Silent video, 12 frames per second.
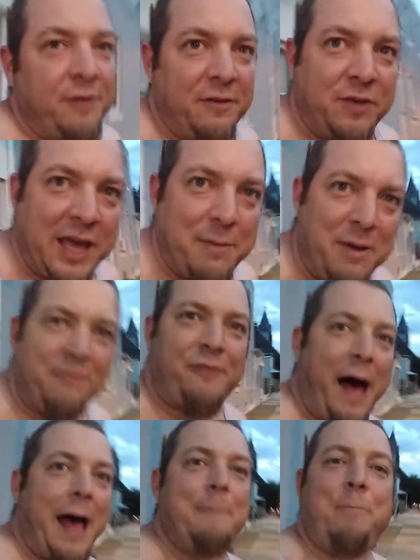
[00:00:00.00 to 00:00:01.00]
If you give me
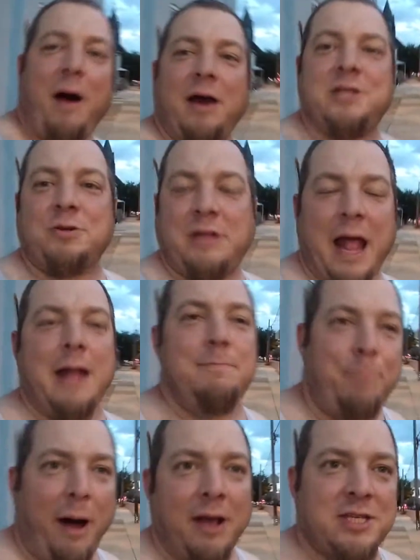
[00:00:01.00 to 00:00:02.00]
five bucks or ten
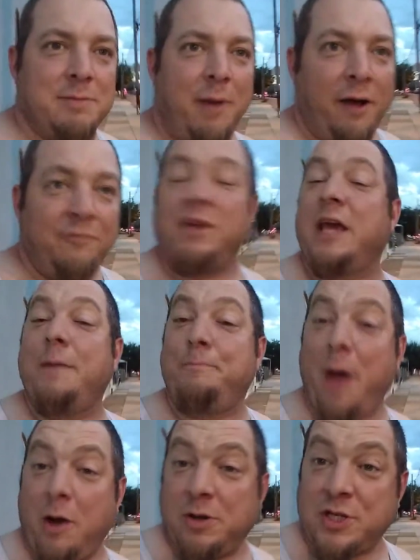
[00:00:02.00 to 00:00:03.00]
bucks a month, you get
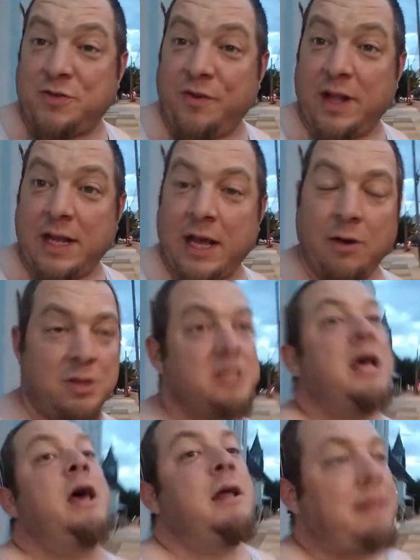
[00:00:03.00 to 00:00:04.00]
bonus videos.
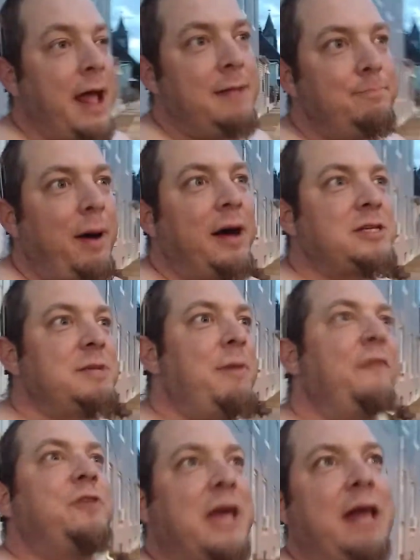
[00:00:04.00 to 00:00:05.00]
10 bucks a
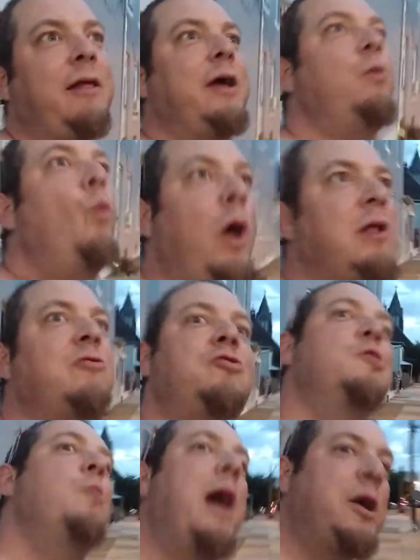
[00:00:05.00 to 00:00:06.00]
month you get like one or
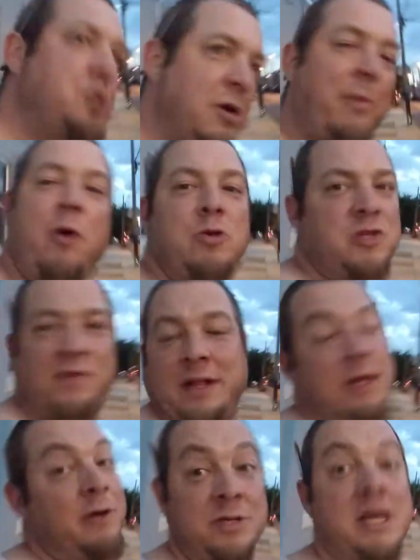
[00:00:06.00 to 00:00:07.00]
two extra bonus
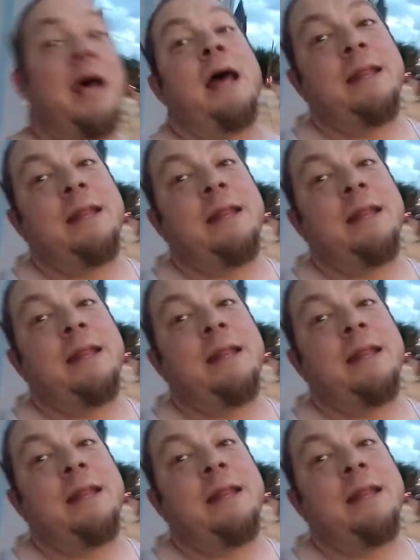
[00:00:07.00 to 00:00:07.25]
videos